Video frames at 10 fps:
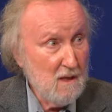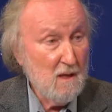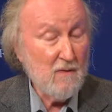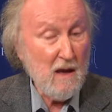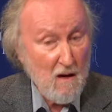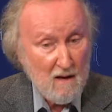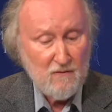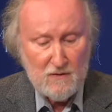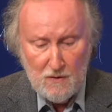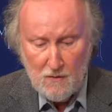They
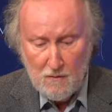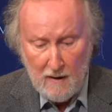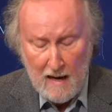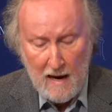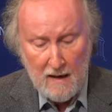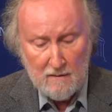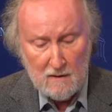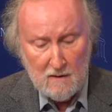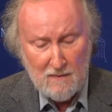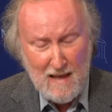often do. And
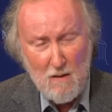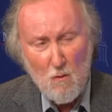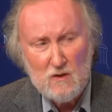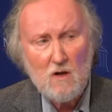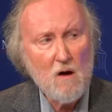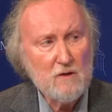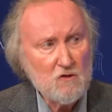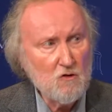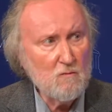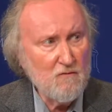that wasn't always
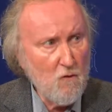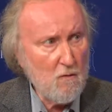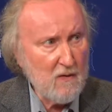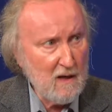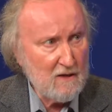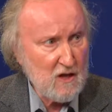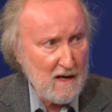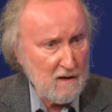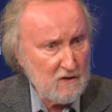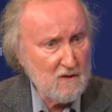true before with the ledge
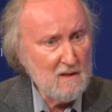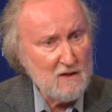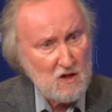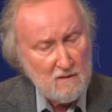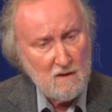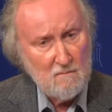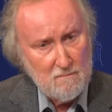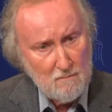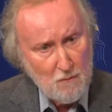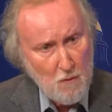analyst. The
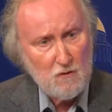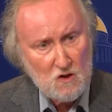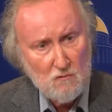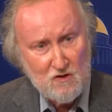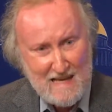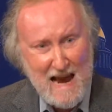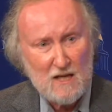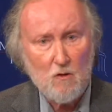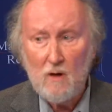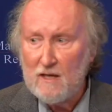person who was the
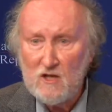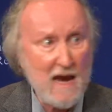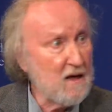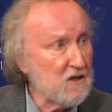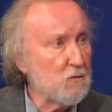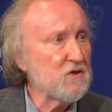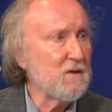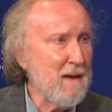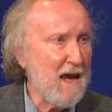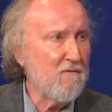actual ledge analyst was the
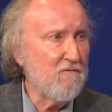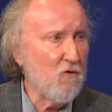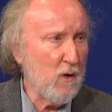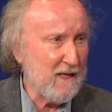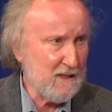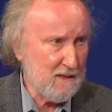main voice.